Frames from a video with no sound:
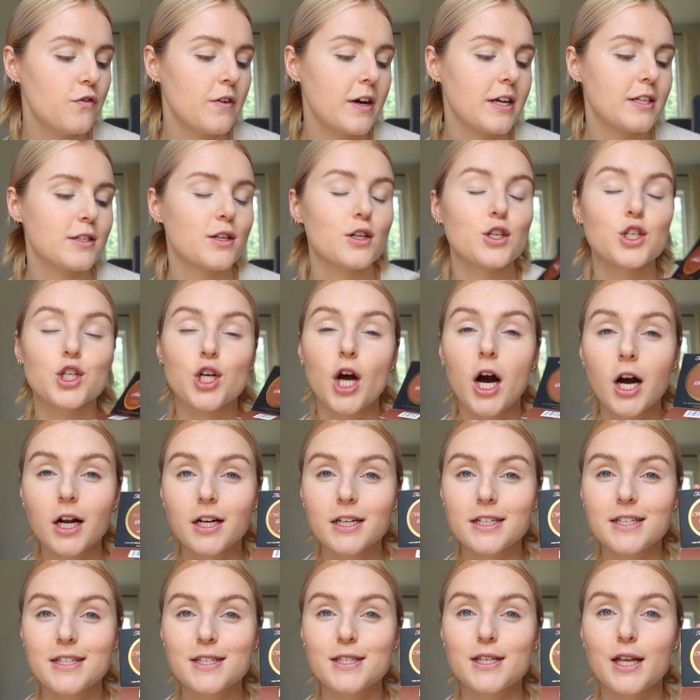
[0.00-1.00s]
Faced
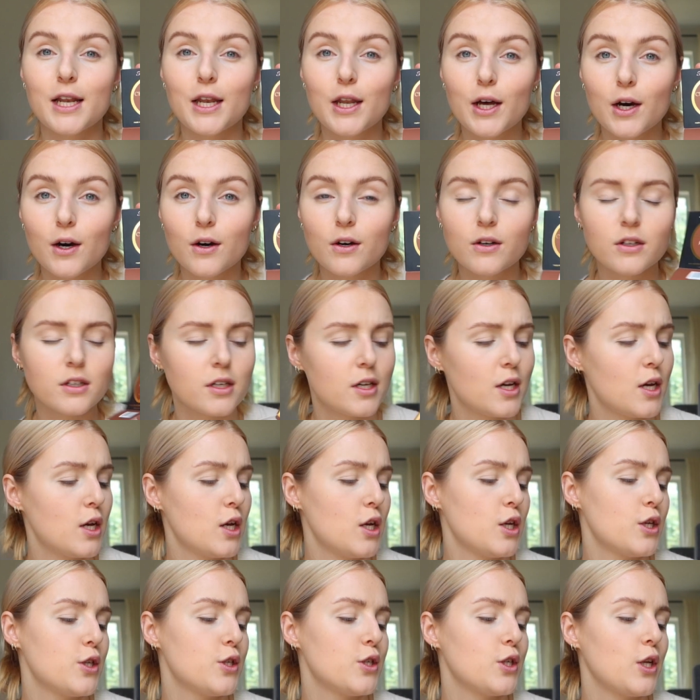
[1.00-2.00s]
Chocolate Soleil
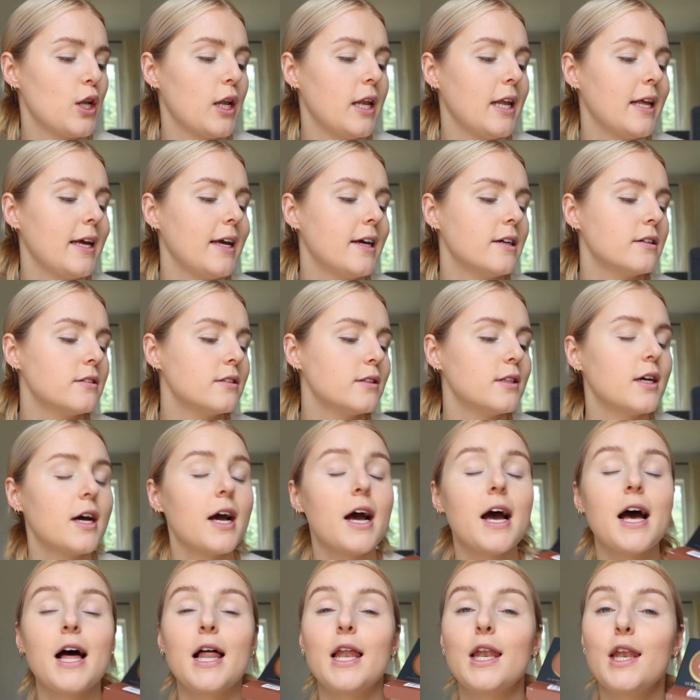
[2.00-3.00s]

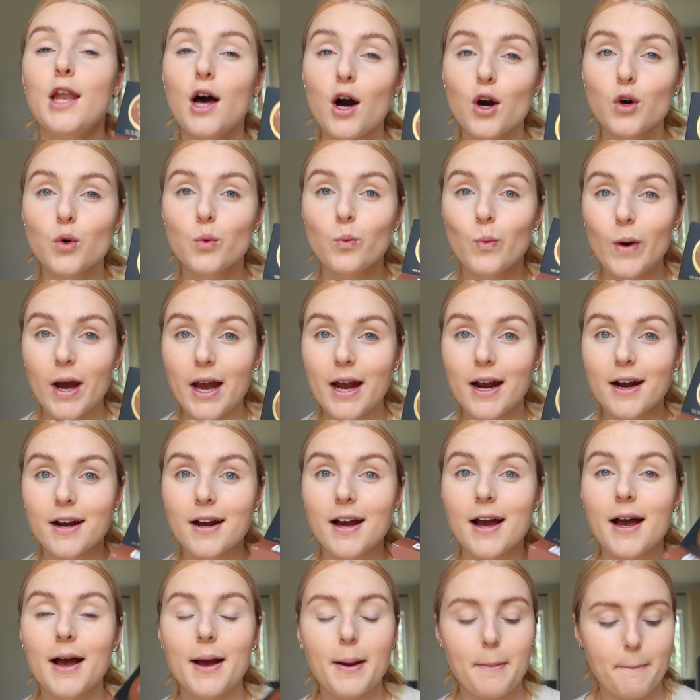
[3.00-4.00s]

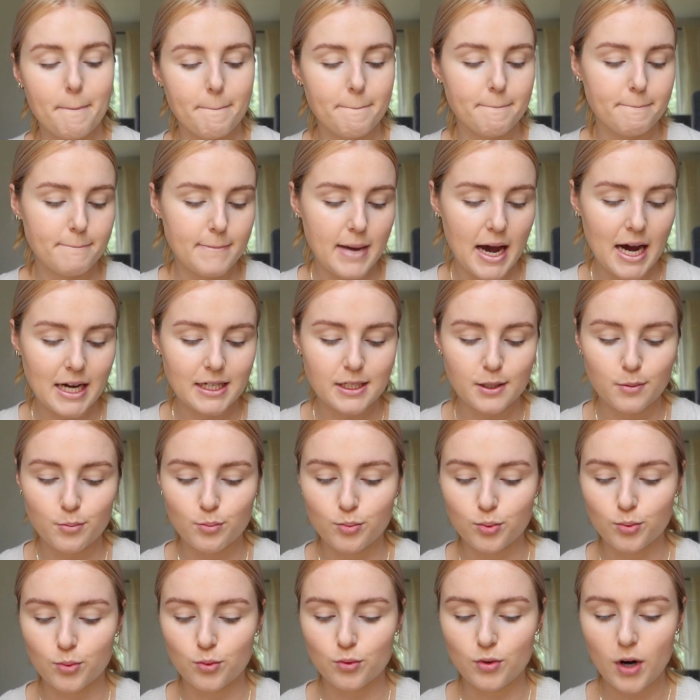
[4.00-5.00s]
Longwear Matte
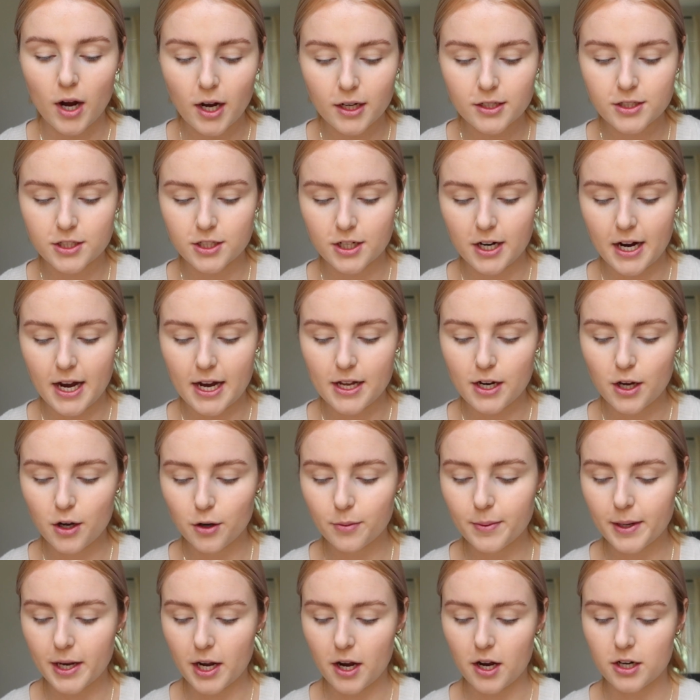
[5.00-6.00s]
Bronzer. And
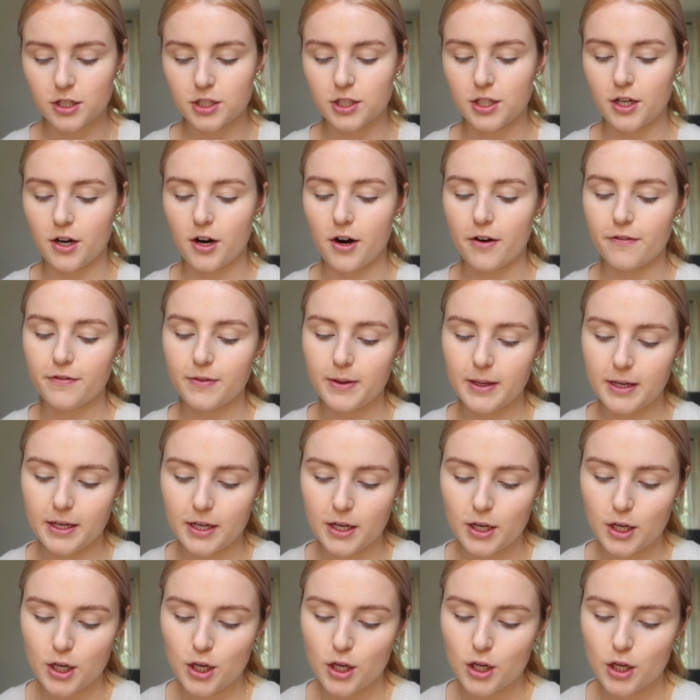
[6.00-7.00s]
oh my gosh, there have been